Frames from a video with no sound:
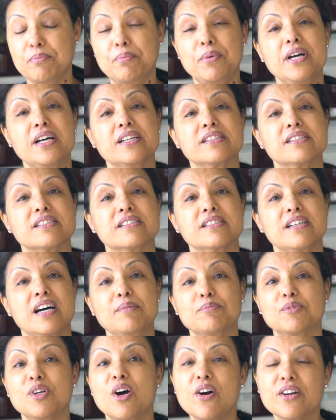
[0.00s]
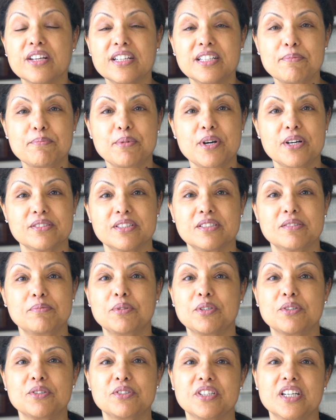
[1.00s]
but I'm talking about it
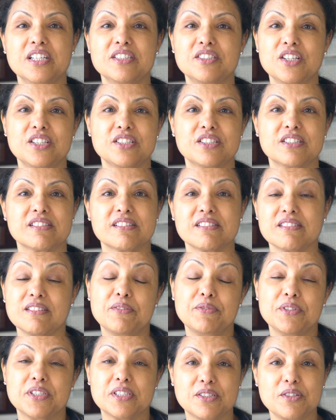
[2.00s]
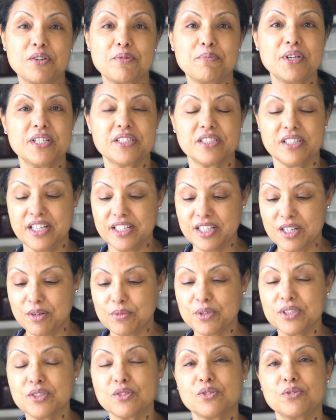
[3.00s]
because I just love it so much, and I
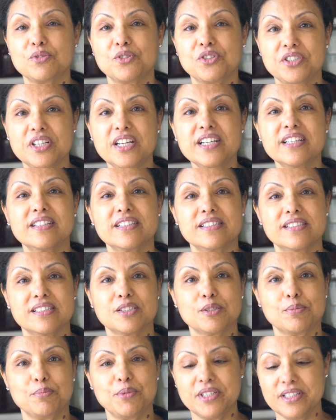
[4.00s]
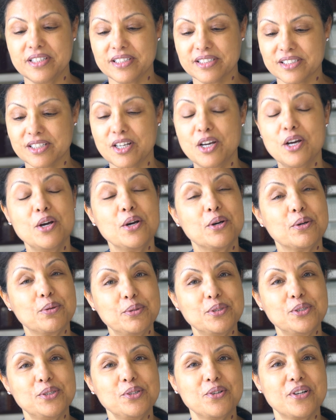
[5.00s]
want to share this experience
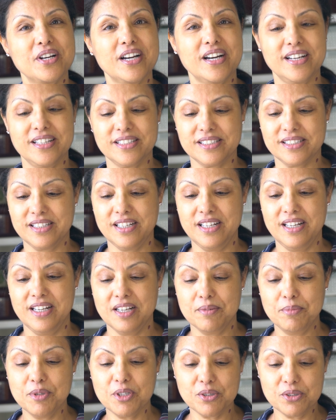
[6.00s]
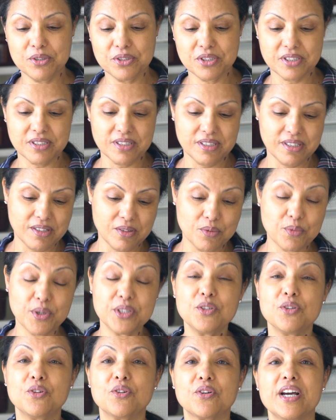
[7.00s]
with you guys, because
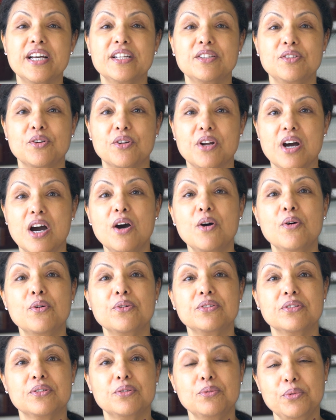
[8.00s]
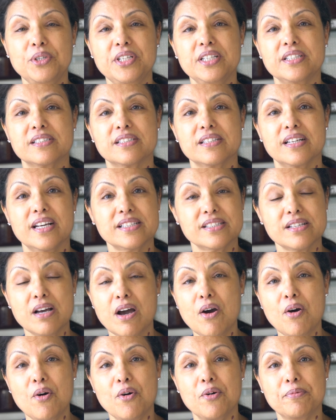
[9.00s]
when you grind your own wheat at
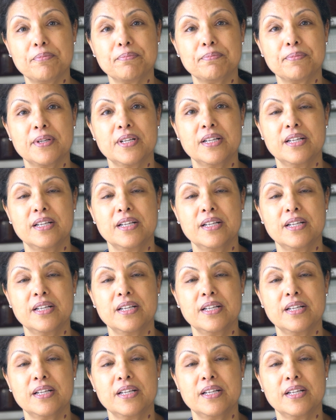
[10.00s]
home,